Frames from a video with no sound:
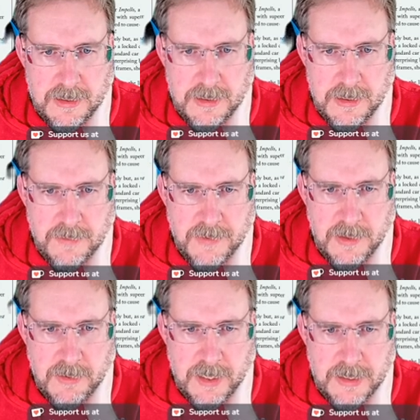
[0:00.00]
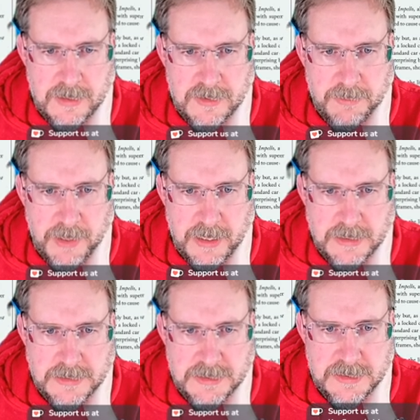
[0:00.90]
If I look at his
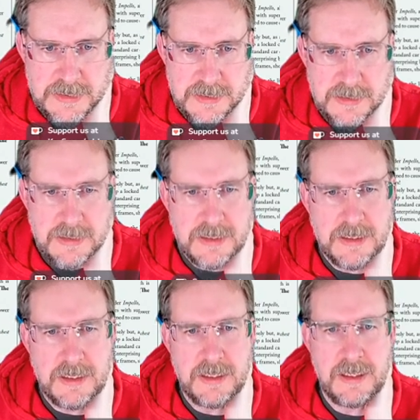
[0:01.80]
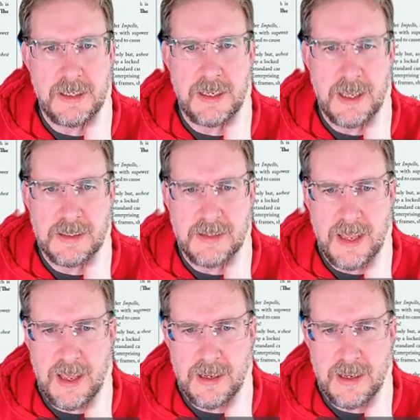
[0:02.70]
spells, he has uh,